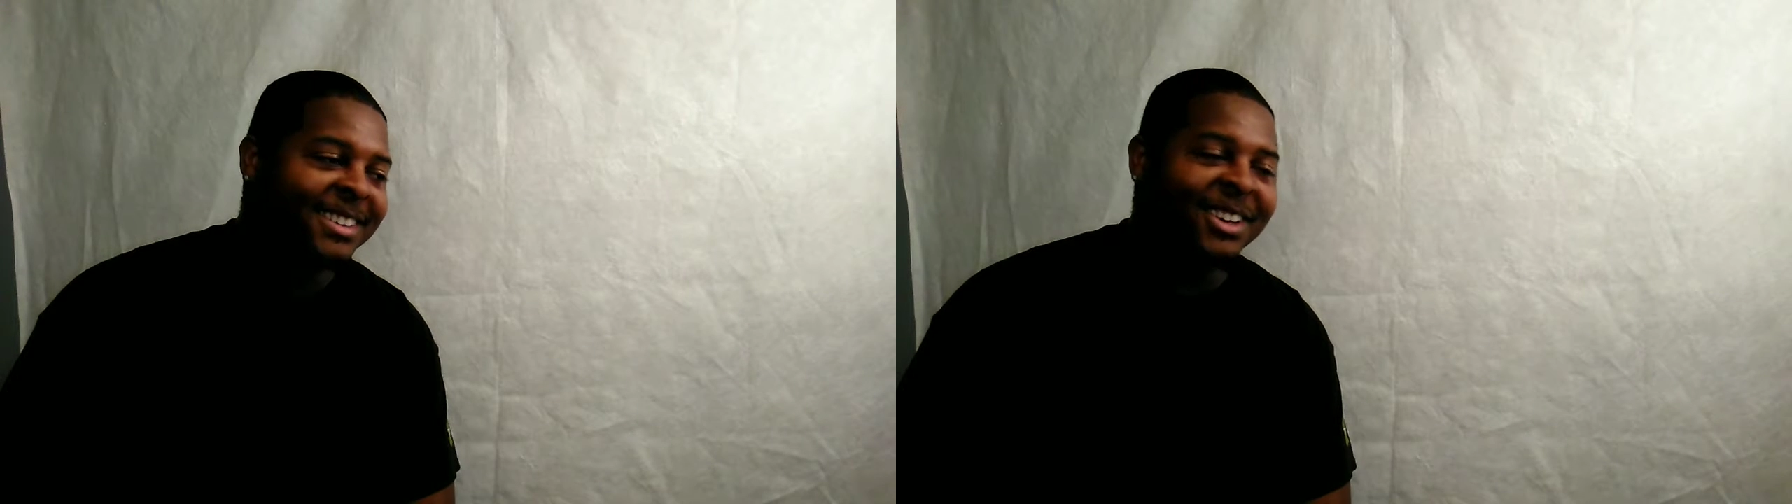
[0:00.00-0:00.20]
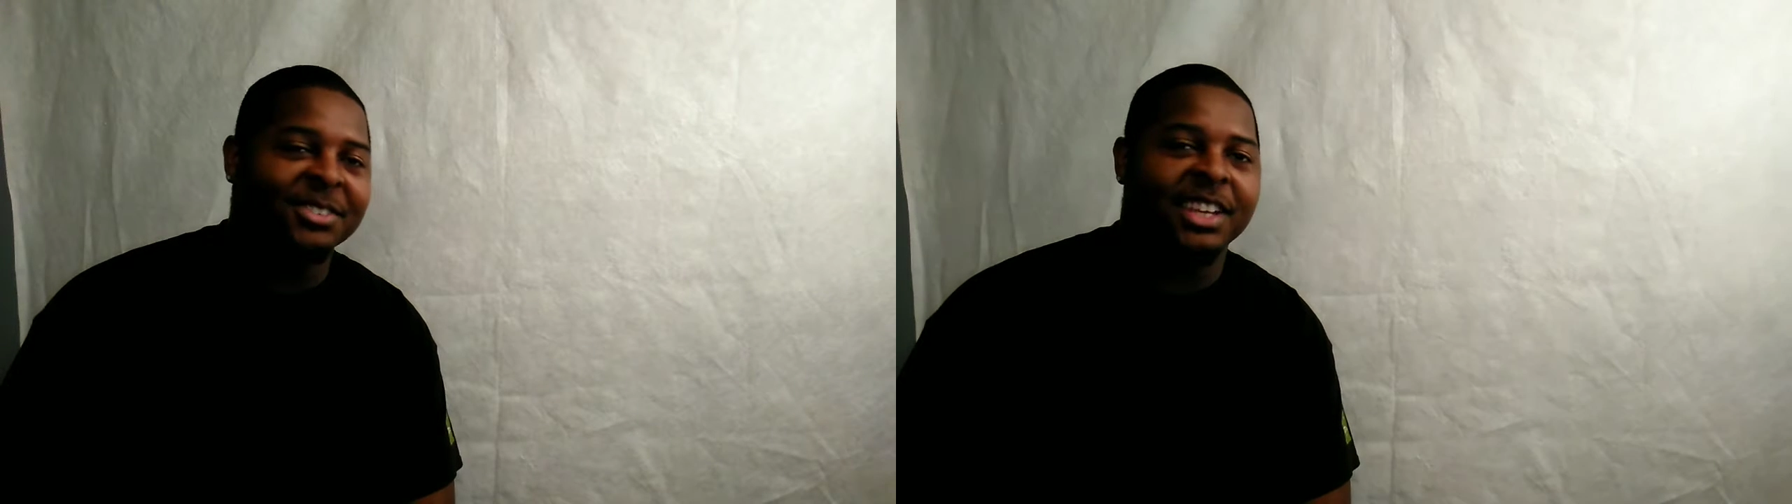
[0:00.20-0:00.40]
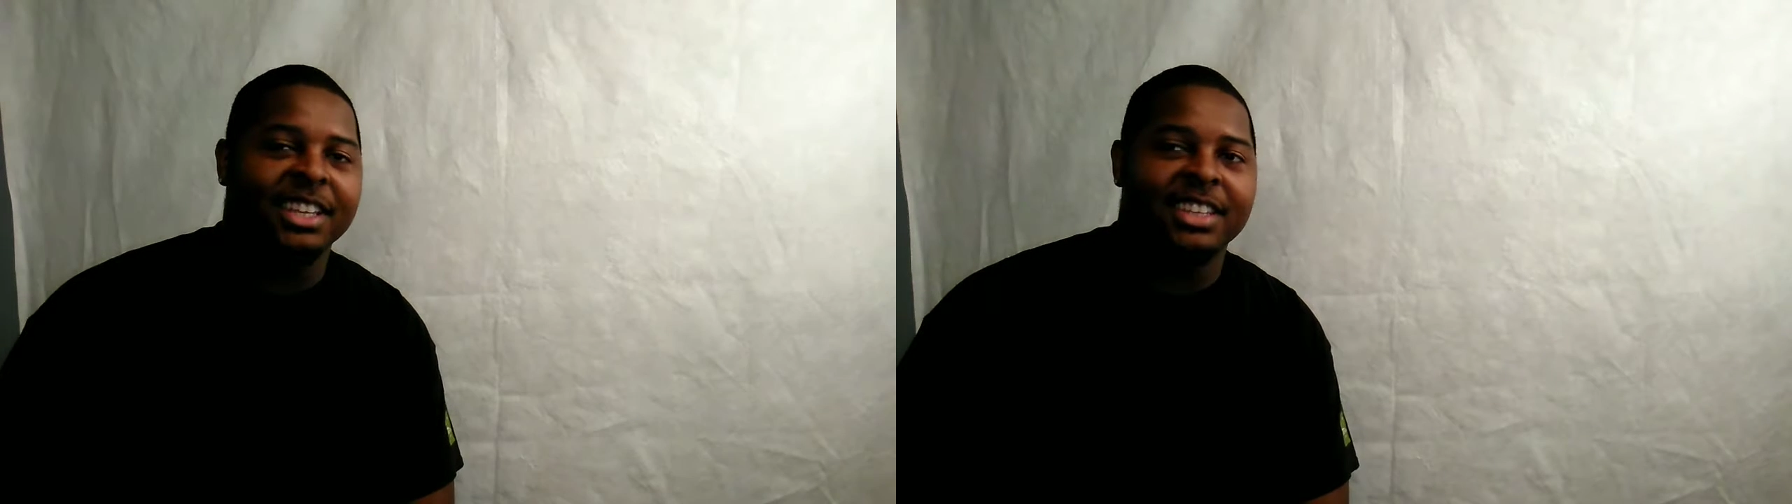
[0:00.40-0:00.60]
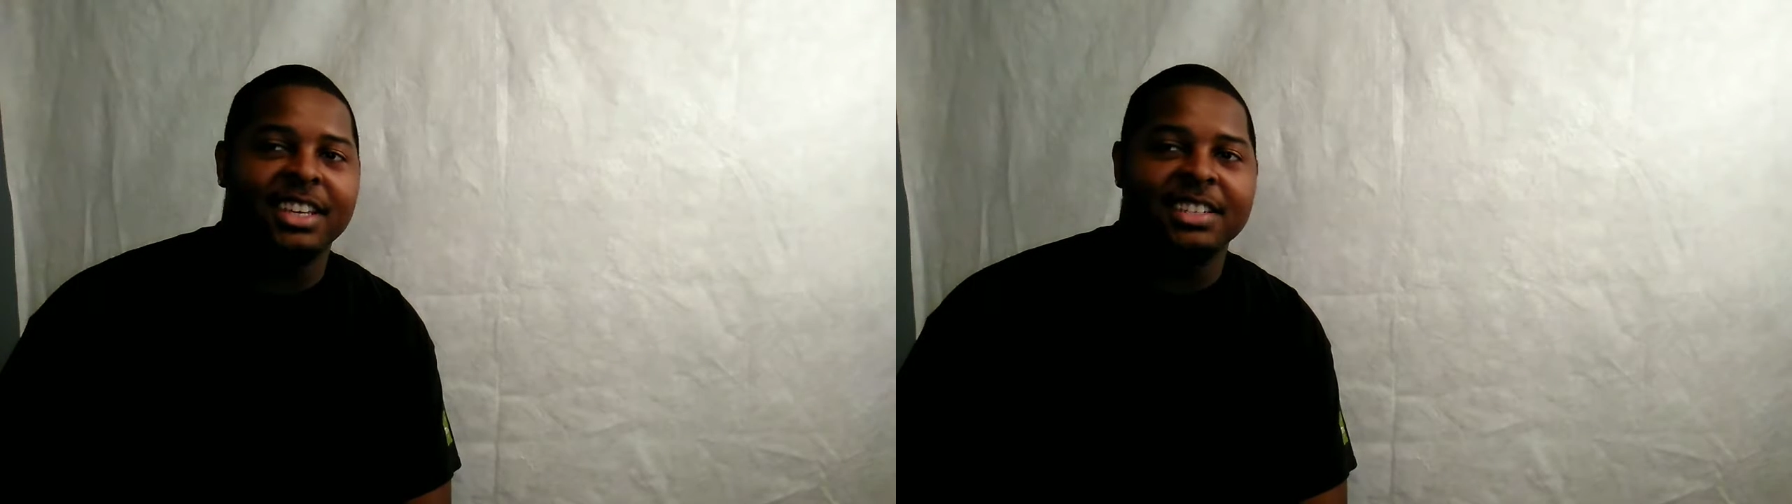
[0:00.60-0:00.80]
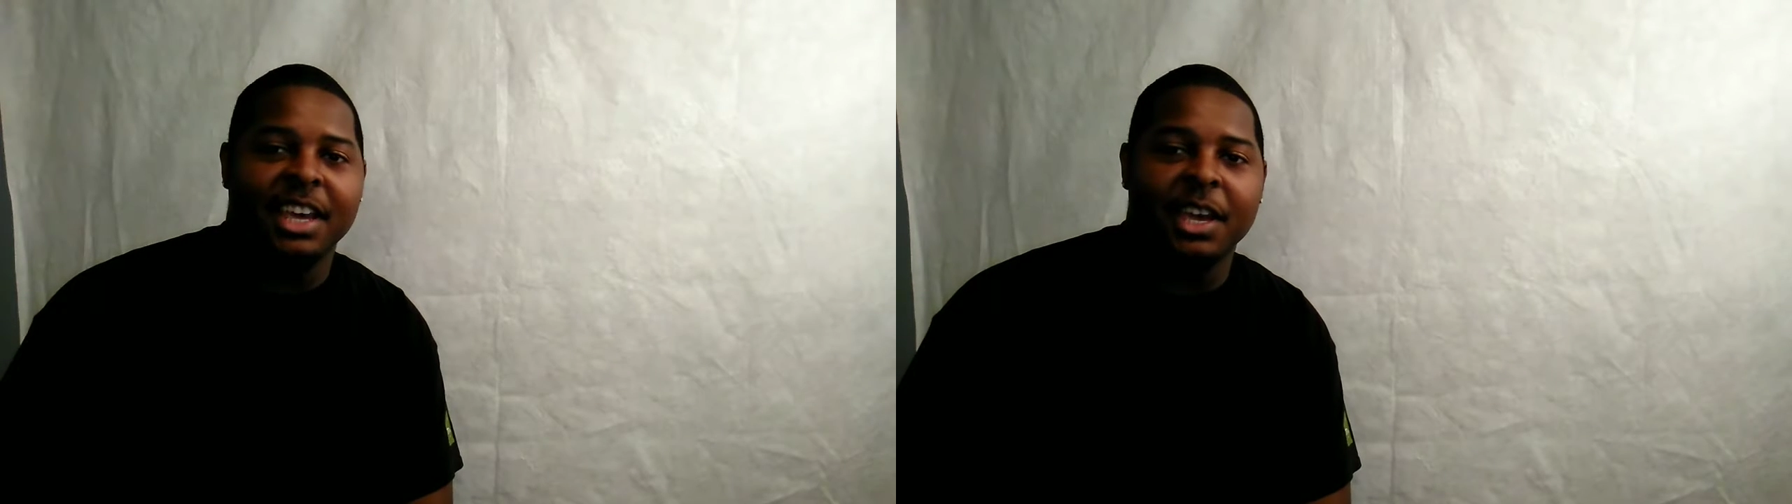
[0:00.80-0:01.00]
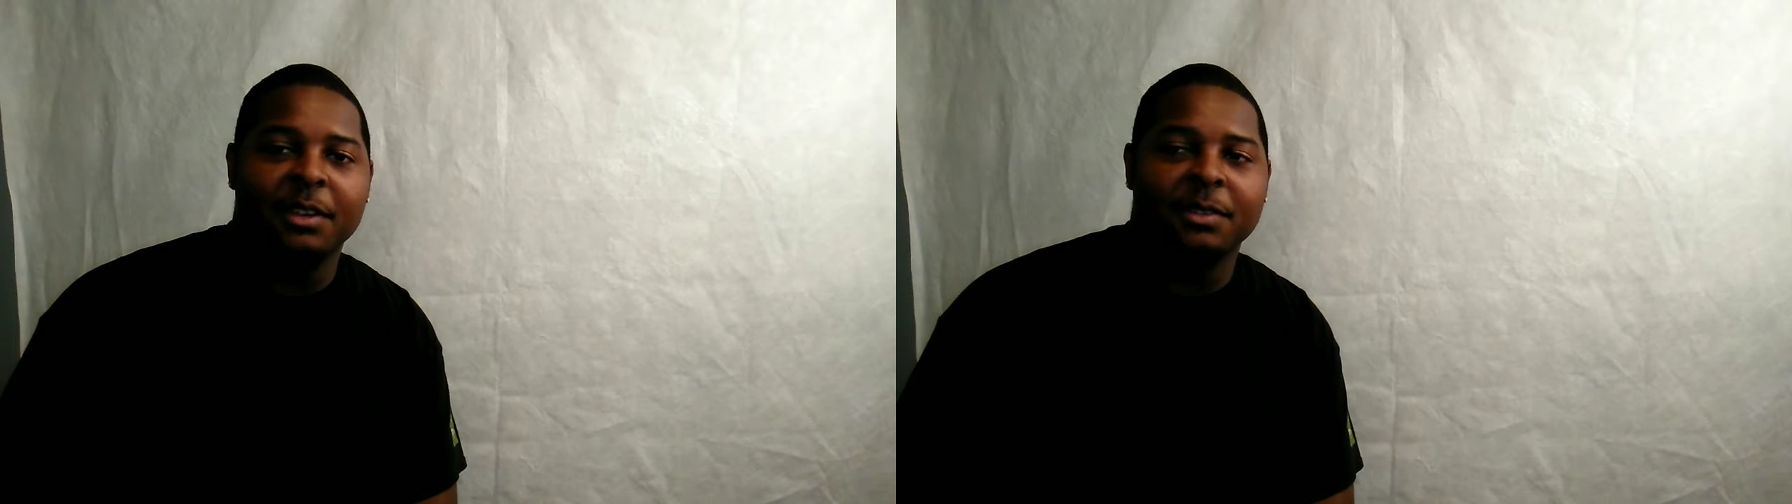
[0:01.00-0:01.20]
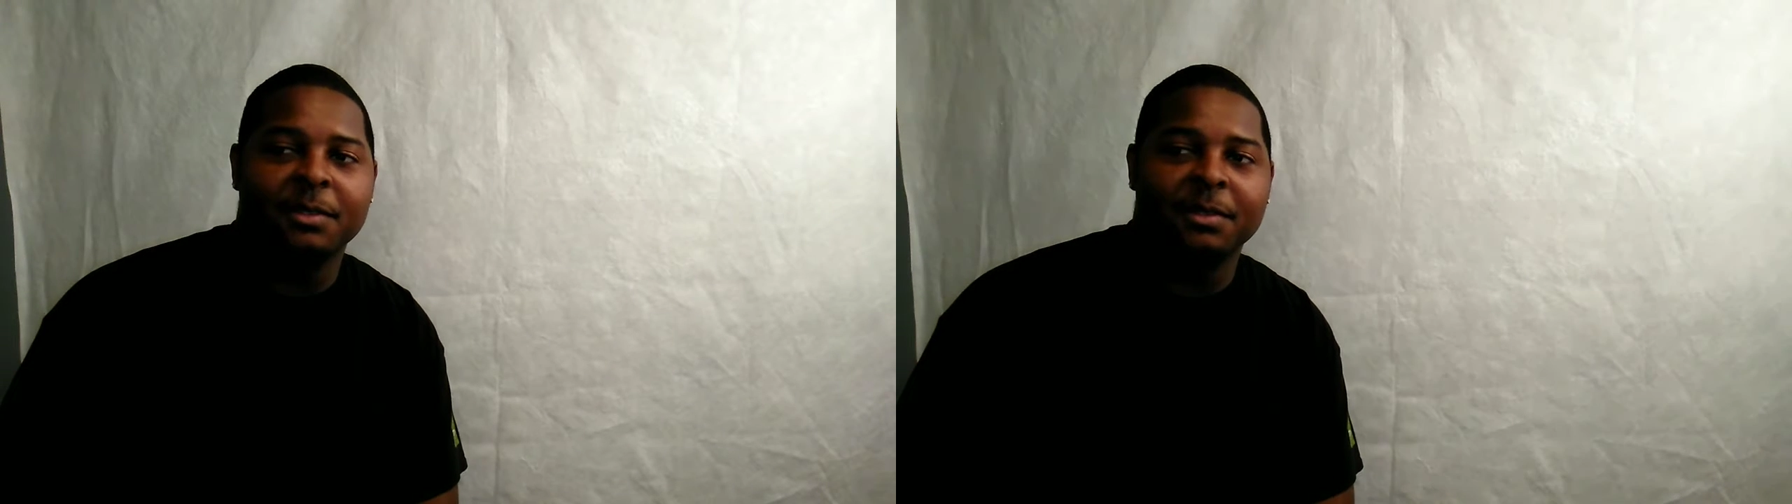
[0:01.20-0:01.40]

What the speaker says: don't take things at